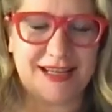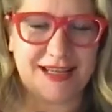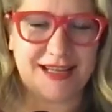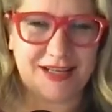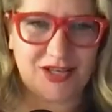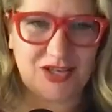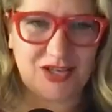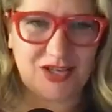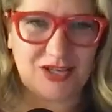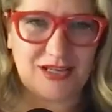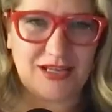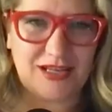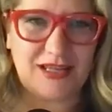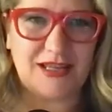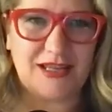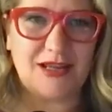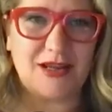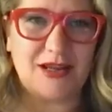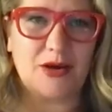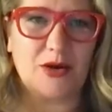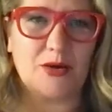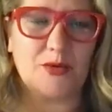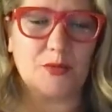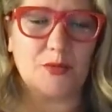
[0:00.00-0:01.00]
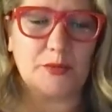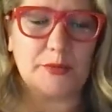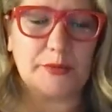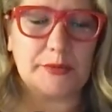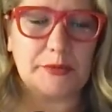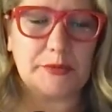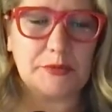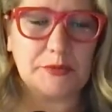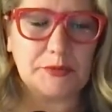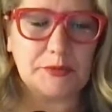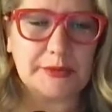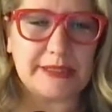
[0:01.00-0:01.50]
a
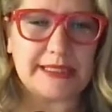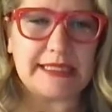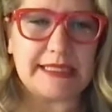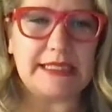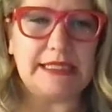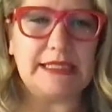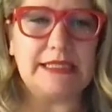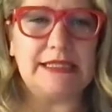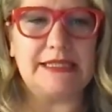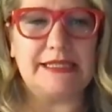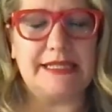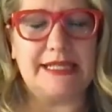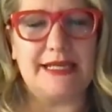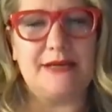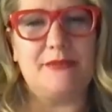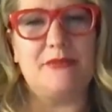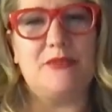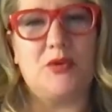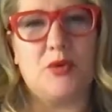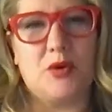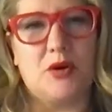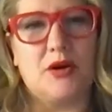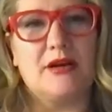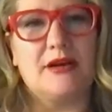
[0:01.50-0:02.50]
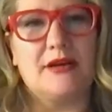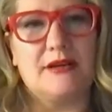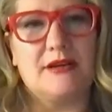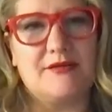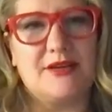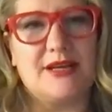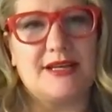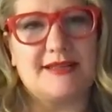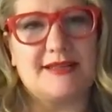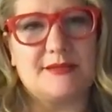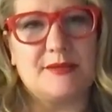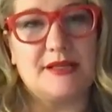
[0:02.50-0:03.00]
really important
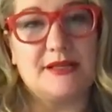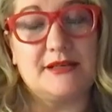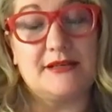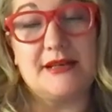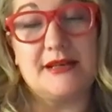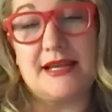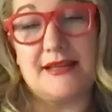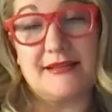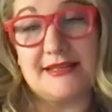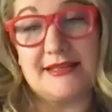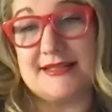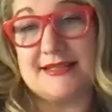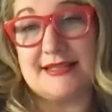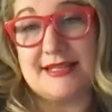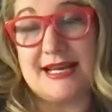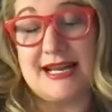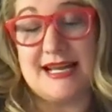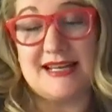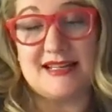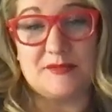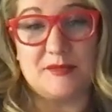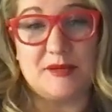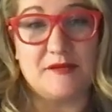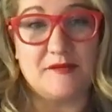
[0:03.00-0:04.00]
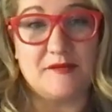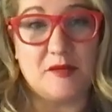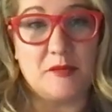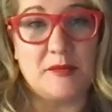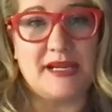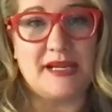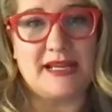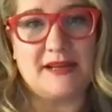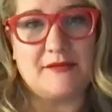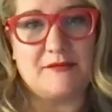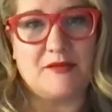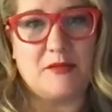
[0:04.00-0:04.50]
investment. At least it has been for
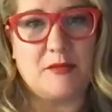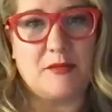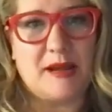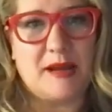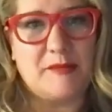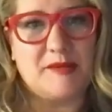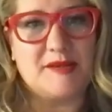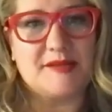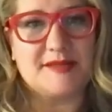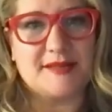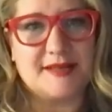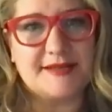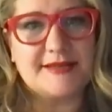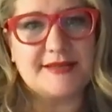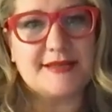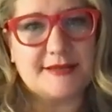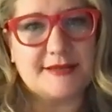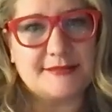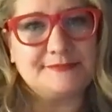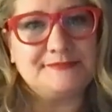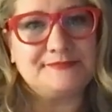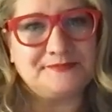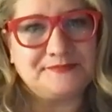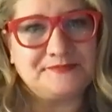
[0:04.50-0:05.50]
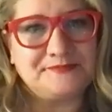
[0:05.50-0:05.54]
me and for my business.